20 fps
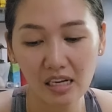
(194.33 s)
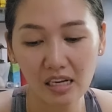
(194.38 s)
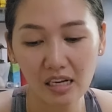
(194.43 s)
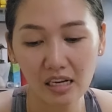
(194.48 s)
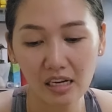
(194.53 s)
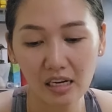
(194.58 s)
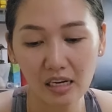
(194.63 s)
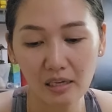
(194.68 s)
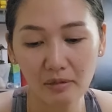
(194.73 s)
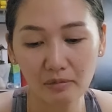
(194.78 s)

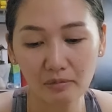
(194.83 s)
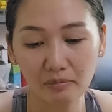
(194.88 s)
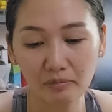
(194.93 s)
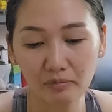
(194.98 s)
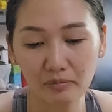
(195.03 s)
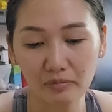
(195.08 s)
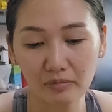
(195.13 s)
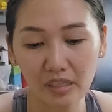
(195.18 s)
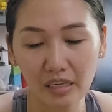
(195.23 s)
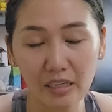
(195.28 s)

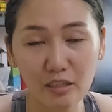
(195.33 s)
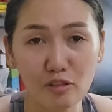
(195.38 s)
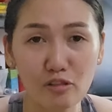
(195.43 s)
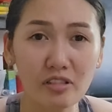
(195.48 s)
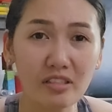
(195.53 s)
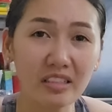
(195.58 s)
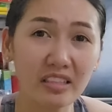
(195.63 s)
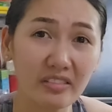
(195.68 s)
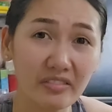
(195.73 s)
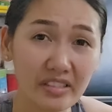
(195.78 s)
I
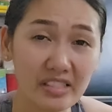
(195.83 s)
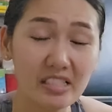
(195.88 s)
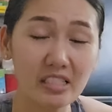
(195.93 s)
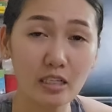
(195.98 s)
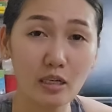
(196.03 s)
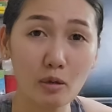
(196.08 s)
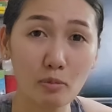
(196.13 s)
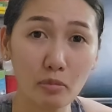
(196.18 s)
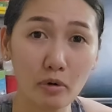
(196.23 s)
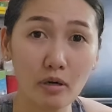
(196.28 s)
used to live in
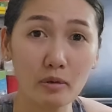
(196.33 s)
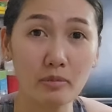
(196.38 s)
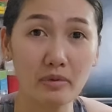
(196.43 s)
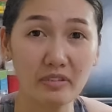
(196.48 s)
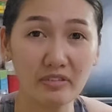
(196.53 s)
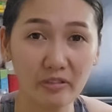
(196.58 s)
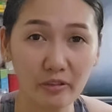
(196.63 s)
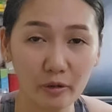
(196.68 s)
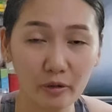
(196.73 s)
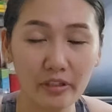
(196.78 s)
Singapore
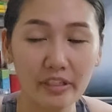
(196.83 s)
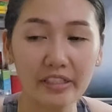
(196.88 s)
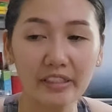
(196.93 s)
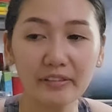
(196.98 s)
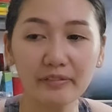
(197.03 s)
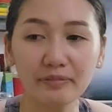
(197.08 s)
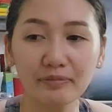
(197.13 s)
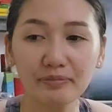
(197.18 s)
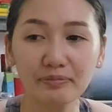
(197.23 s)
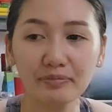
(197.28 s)

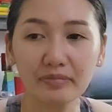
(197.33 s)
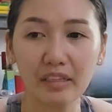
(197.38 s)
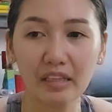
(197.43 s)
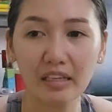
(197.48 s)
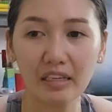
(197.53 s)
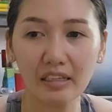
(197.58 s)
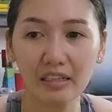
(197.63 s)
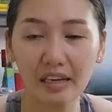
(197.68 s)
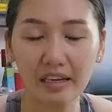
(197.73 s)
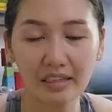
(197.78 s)
before,
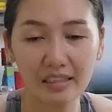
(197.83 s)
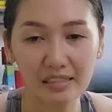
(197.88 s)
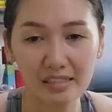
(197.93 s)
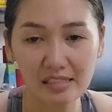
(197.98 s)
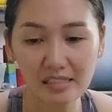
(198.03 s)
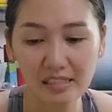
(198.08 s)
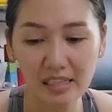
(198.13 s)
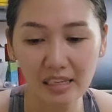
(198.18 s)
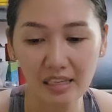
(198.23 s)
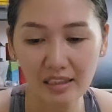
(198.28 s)
and I
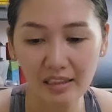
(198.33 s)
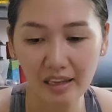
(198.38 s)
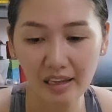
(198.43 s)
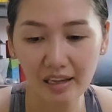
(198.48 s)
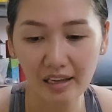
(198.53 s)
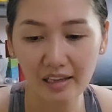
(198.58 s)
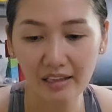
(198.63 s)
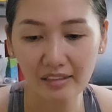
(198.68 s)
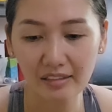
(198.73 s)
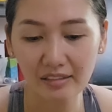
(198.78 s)
can say
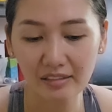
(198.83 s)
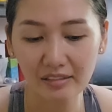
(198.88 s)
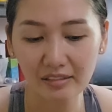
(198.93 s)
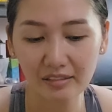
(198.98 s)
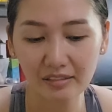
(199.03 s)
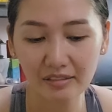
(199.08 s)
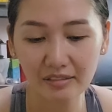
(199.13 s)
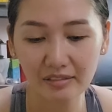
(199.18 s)
that